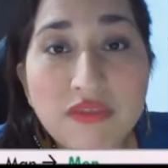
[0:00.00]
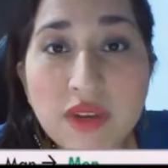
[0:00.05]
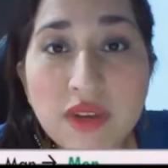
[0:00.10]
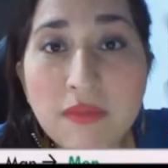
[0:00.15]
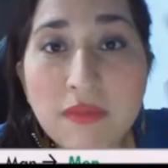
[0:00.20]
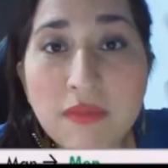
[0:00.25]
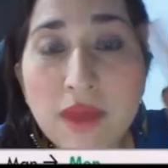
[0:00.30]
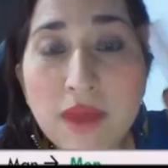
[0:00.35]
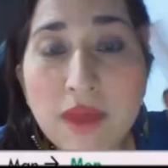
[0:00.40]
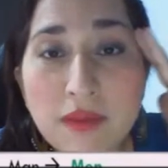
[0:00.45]

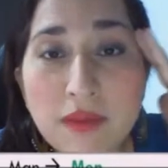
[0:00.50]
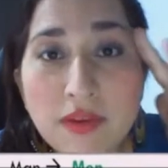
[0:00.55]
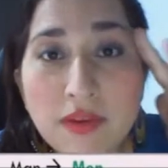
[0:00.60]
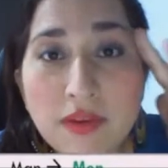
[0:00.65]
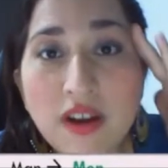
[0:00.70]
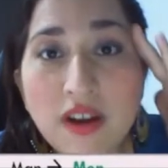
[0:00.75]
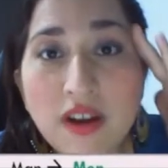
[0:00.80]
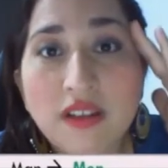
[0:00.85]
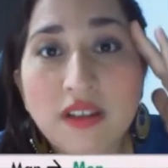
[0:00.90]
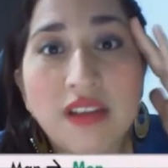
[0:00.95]

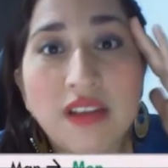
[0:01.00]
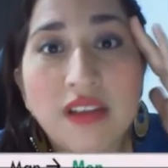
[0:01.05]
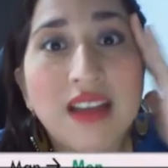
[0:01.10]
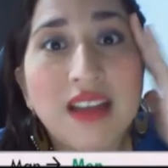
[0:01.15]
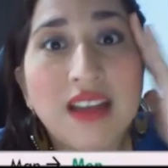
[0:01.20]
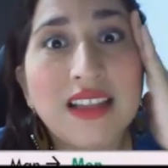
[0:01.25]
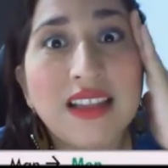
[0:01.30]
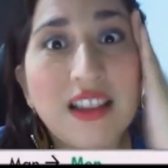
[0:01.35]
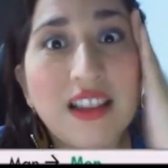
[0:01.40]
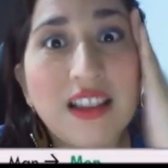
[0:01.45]
remember
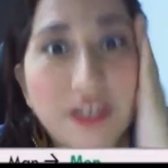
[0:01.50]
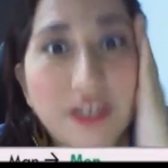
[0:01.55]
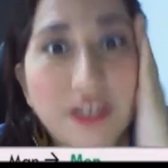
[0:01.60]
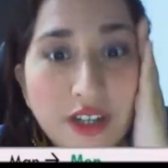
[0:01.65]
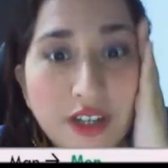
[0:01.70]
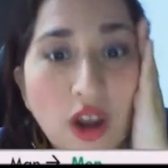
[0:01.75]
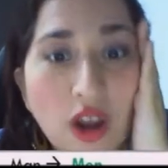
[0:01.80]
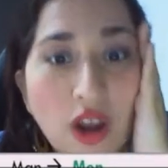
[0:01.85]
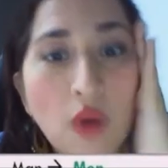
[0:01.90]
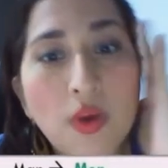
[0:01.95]
and learn
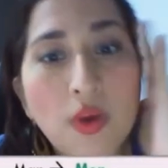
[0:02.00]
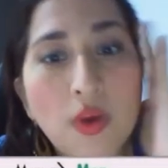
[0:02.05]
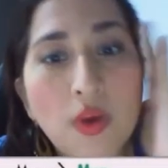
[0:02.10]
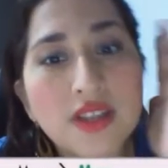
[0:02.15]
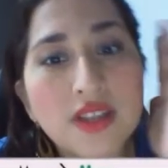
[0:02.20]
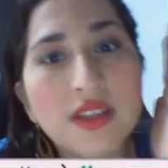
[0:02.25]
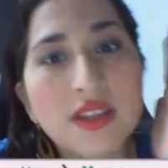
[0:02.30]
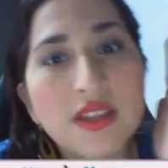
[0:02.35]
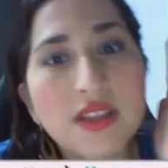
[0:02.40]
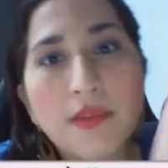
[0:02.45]
what
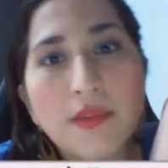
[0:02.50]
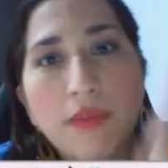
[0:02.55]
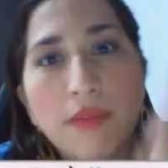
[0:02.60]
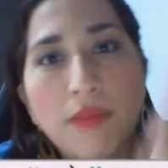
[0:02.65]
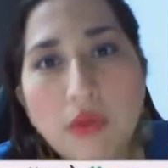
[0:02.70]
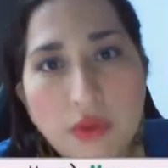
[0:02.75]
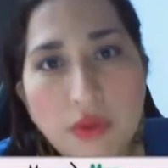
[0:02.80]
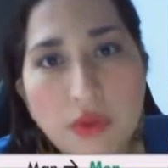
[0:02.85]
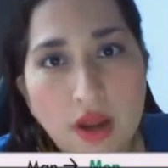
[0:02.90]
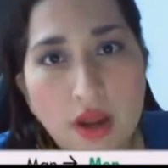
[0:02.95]
is the
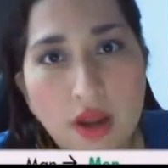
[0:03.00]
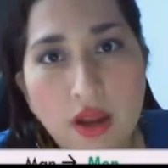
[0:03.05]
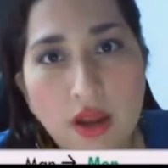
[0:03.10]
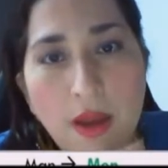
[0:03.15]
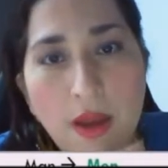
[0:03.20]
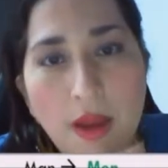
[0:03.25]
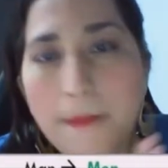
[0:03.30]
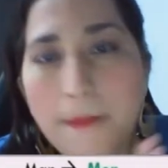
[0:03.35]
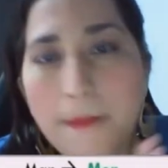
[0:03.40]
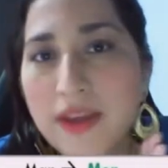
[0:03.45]
plural,
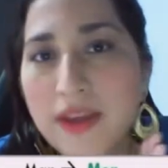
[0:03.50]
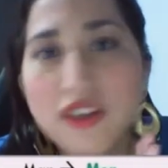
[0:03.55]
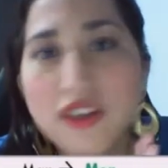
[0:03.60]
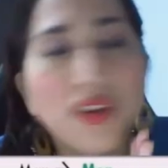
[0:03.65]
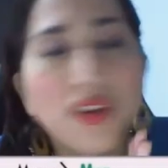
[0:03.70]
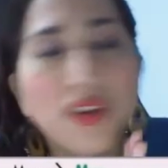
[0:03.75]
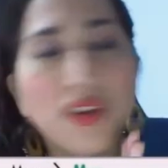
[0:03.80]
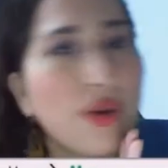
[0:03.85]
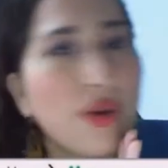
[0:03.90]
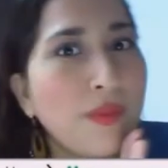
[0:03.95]

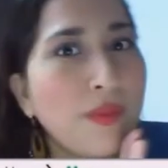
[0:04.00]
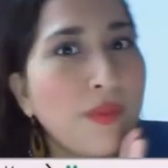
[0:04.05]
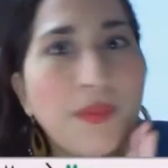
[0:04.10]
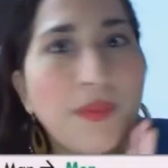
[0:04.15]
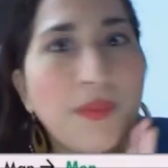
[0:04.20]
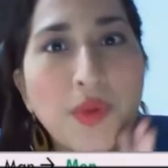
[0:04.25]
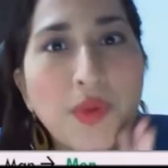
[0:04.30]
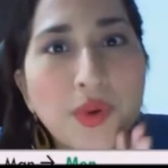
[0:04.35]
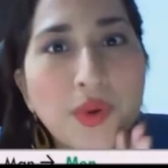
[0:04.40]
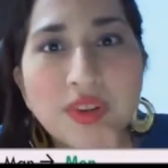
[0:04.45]
but don't
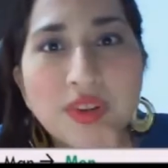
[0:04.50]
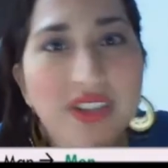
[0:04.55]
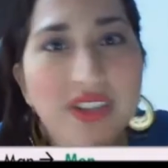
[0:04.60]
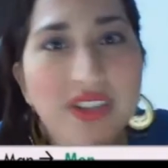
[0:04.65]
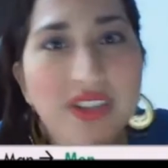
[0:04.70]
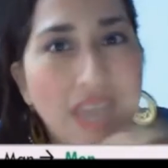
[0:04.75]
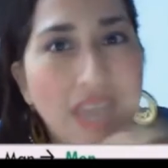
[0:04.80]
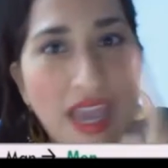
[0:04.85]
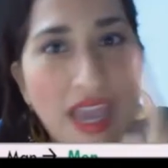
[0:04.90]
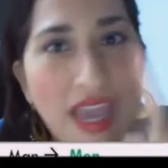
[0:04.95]
put
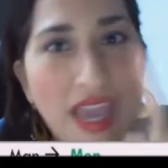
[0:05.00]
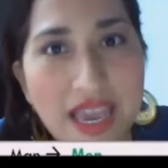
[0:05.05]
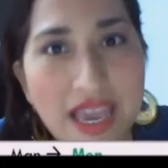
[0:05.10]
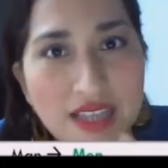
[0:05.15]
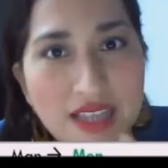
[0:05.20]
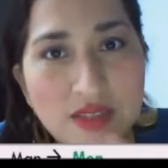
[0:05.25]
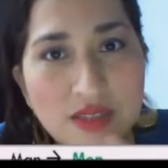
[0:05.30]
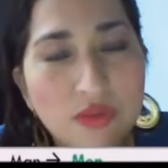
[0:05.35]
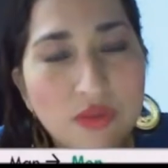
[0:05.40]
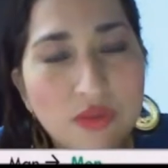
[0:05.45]
the
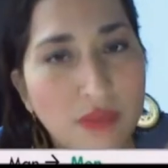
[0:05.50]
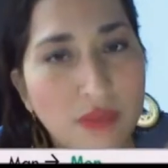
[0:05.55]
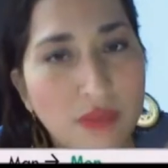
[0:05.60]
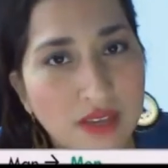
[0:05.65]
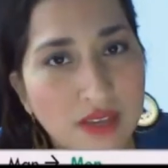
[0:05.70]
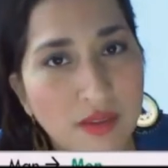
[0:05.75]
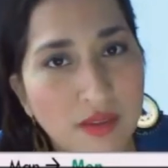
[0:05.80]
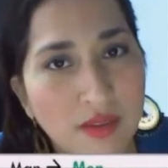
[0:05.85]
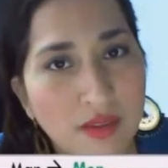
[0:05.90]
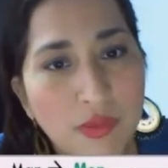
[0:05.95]
s to
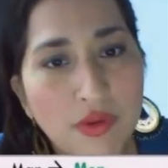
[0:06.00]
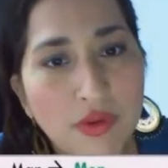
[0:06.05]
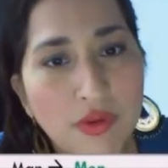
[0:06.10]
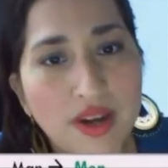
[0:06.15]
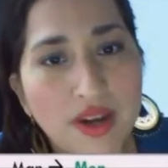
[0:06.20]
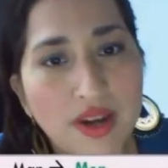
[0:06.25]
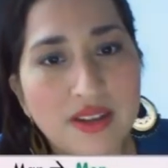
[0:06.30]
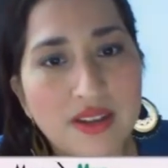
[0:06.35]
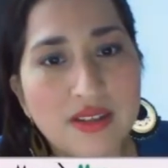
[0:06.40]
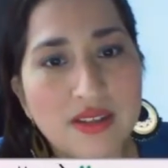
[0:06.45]
make the plural.